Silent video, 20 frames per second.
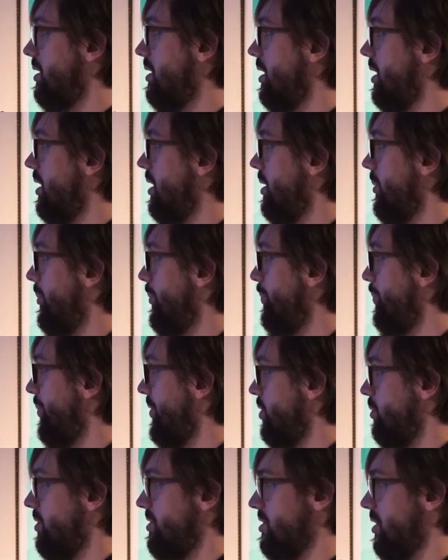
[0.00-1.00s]

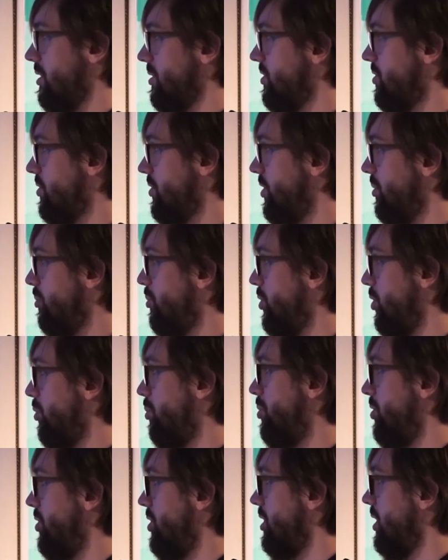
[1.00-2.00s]
the results, the
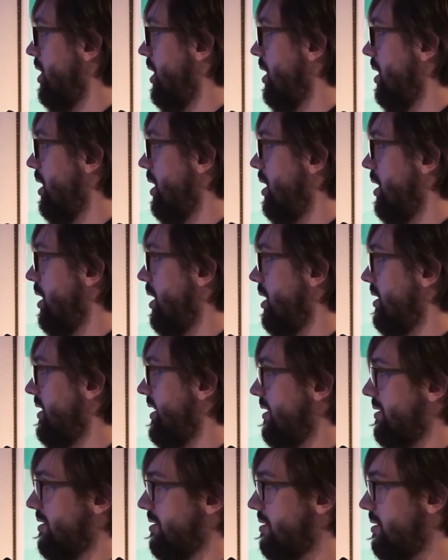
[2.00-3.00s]
proper
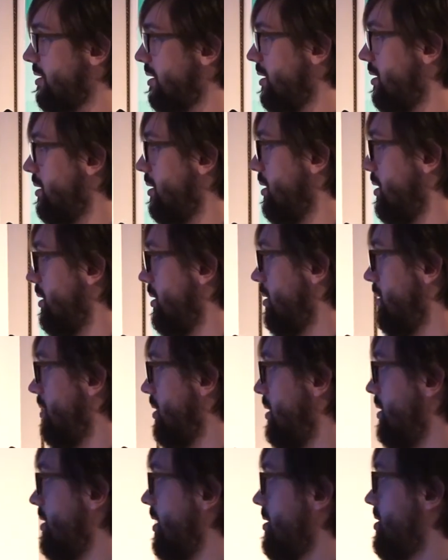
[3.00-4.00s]
tests in
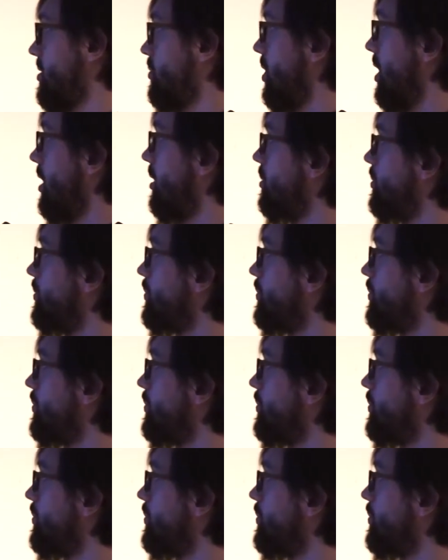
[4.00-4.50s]
TestRail.